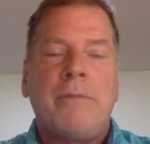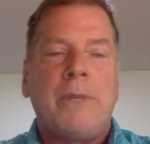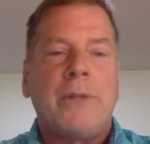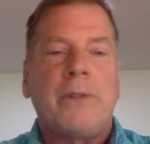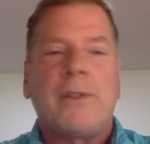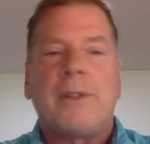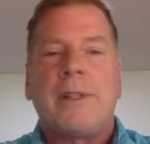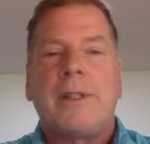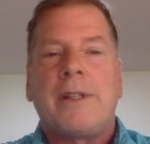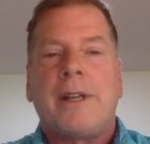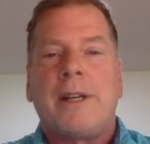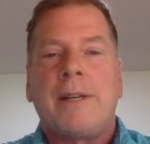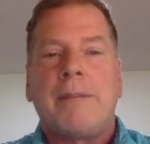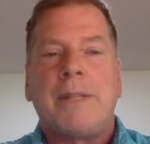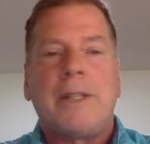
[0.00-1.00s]
most of the
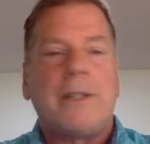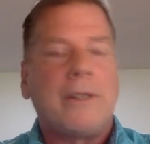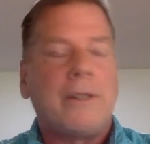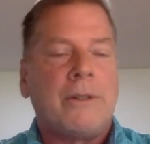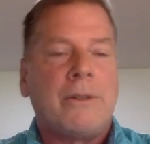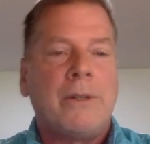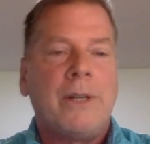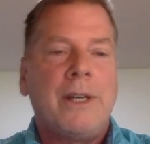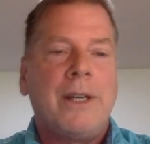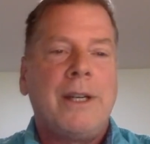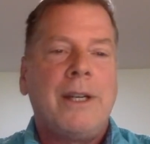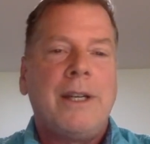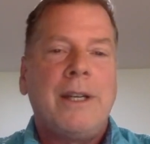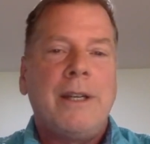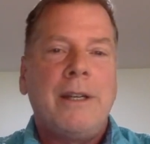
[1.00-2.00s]
time until,
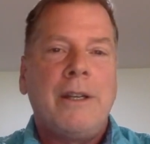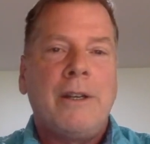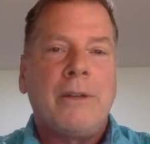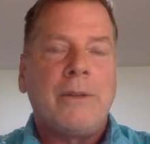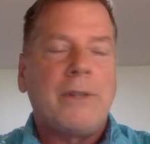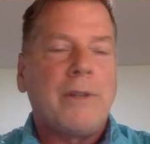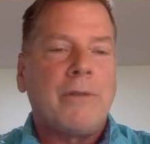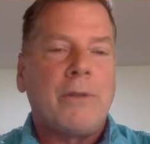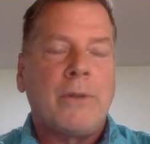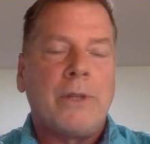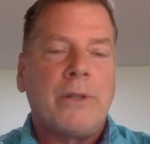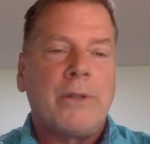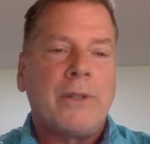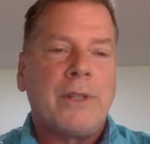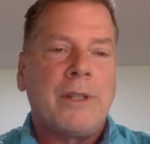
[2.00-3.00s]
several
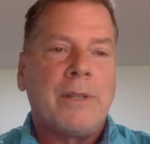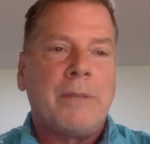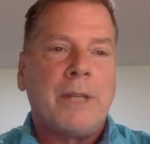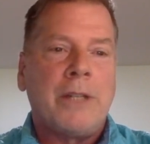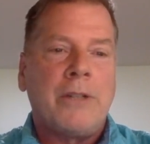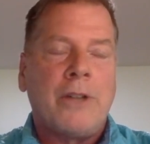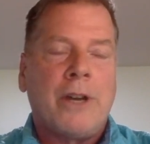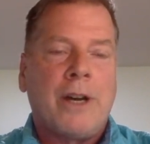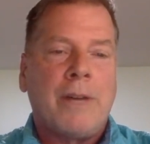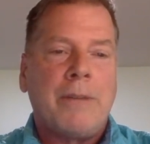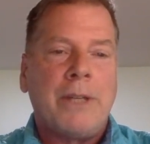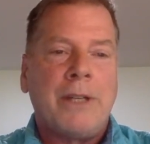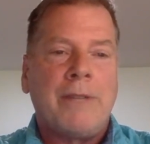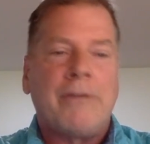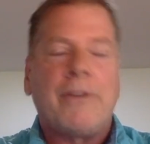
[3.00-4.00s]
years into my job.
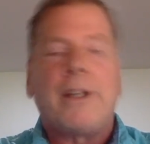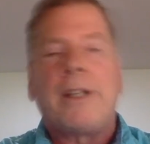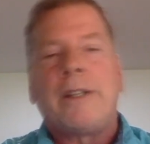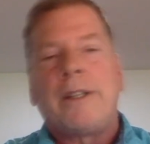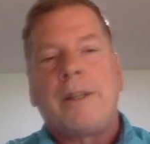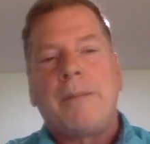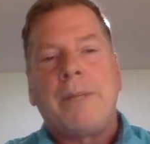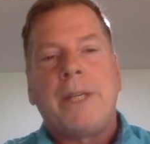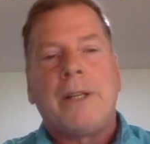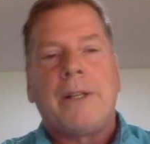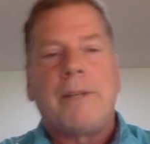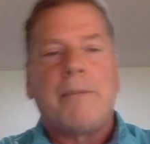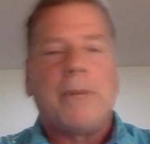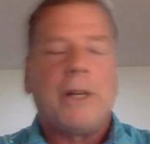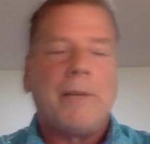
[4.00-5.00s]
And then finally the
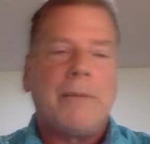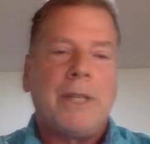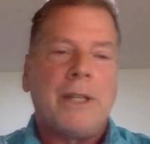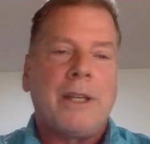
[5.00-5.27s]
BLM bought me a